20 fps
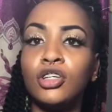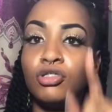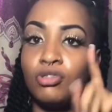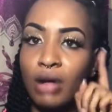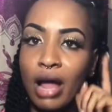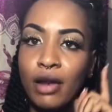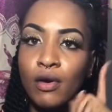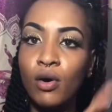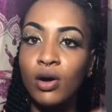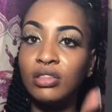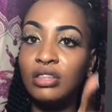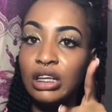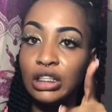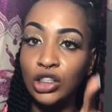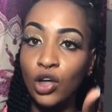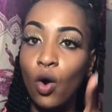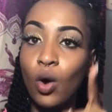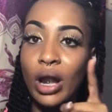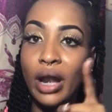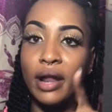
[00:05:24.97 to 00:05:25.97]
I don't think she
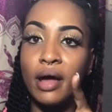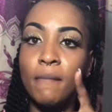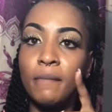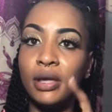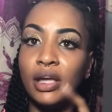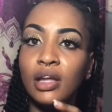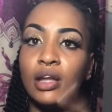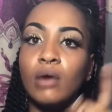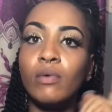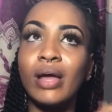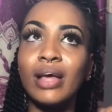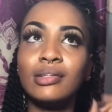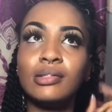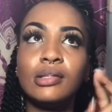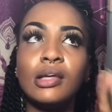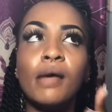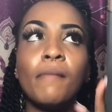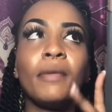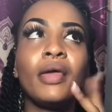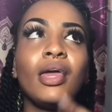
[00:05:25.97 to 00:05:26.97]
older than me. Either we are
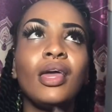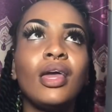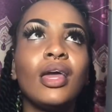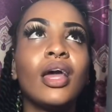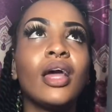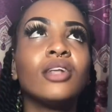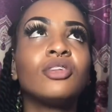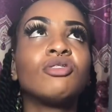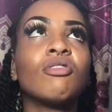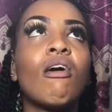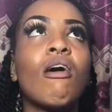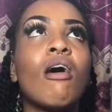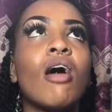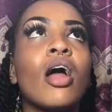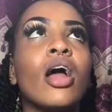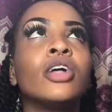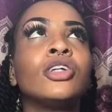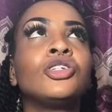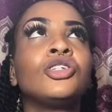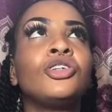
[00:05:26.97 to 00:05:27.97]
same age
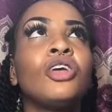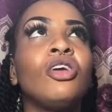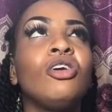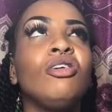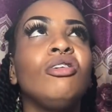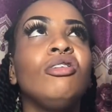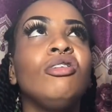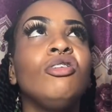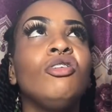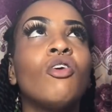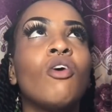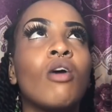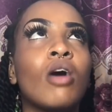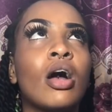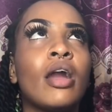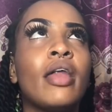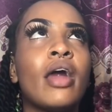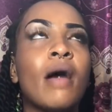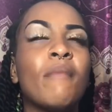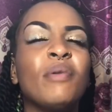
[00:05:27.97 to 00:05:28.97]
or she younger
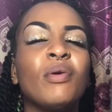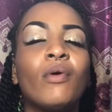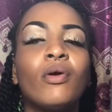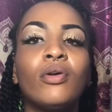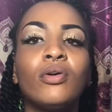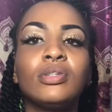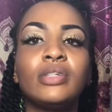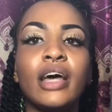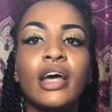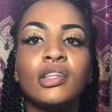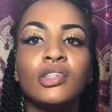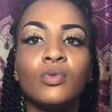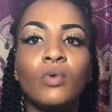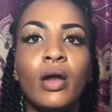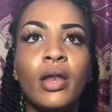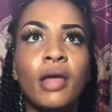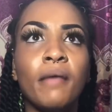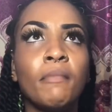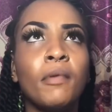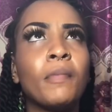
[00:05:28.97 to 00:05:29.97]
than me. One out of two of
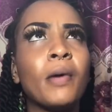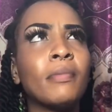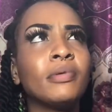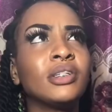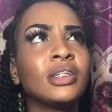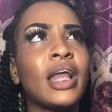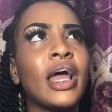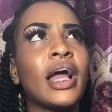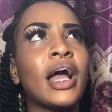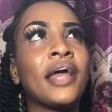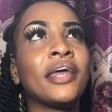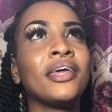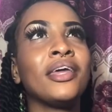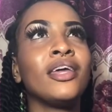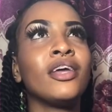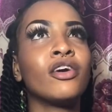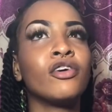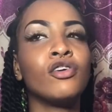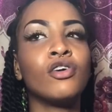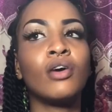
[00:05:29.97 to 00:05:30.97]
them, but probably she like a
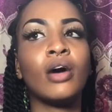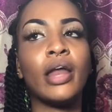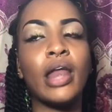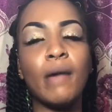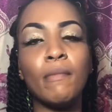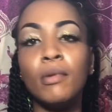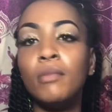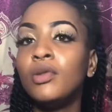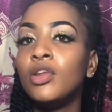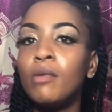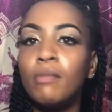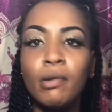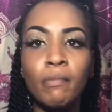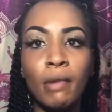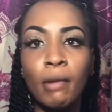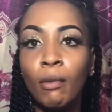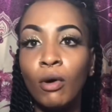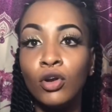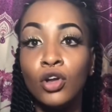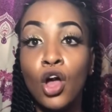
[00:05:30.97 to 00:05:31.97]
year younger than me. I don't
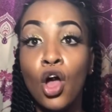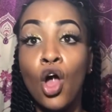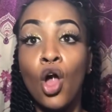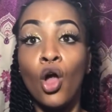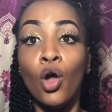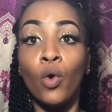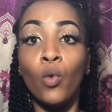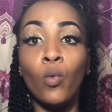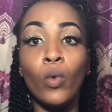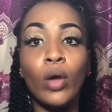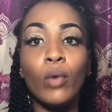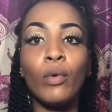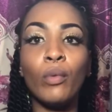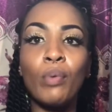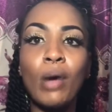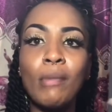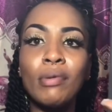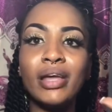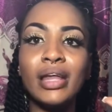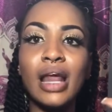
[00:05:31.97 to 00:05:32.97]
remember, but we
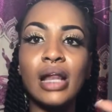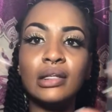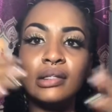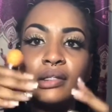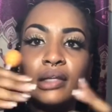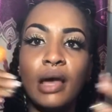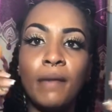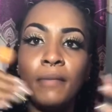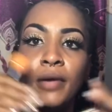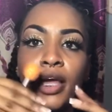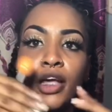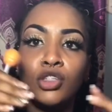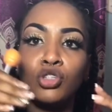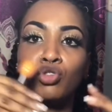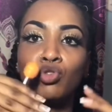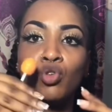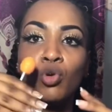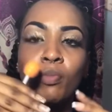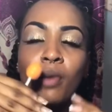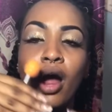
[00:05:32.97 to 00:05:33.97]
probably in the same age
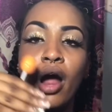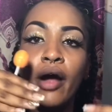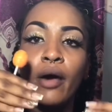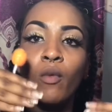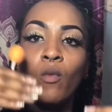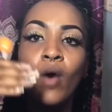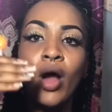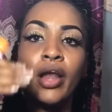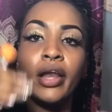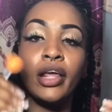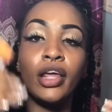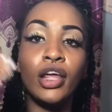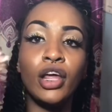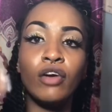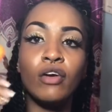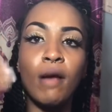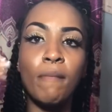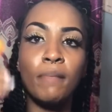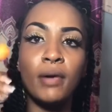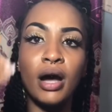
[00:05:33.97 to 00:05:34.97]
group or 1
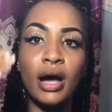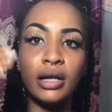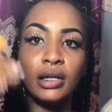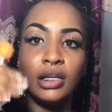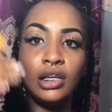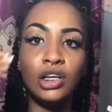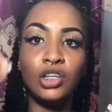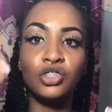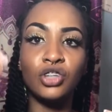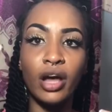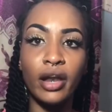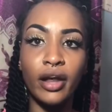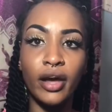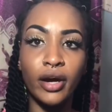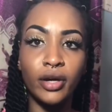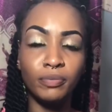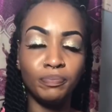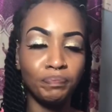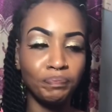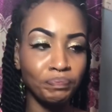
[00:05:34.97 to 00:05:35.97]
year apart each
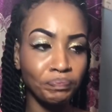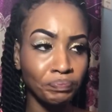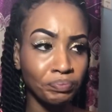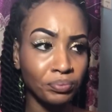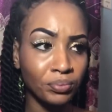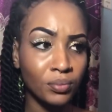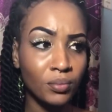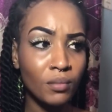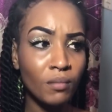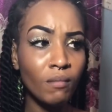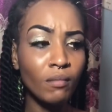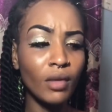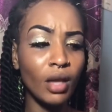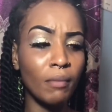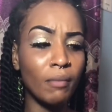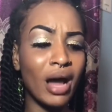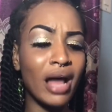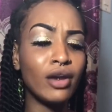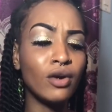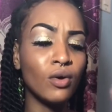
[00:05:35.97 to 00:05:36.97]
other.
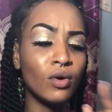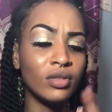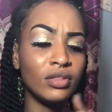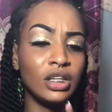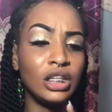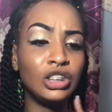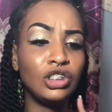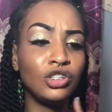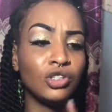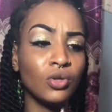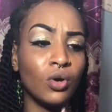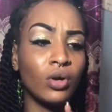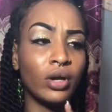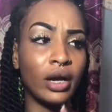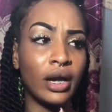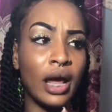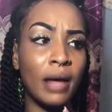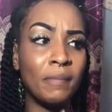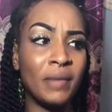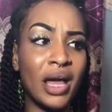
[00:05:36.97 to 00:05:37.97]
But I don't think she's older
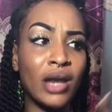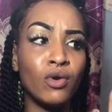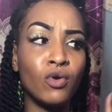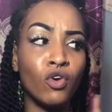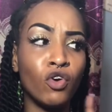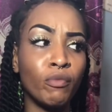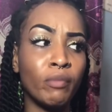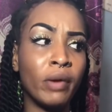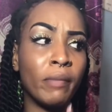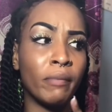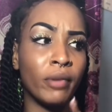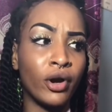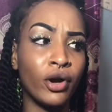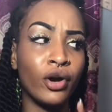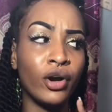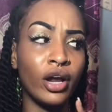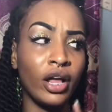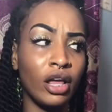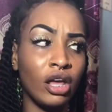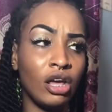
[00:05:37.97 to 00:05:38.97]
than me. I don't remember
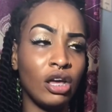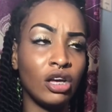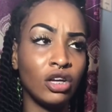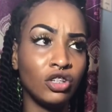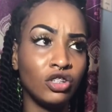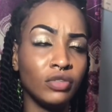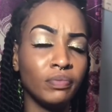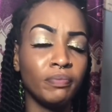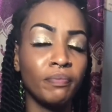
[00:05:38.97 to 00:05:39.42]
her age.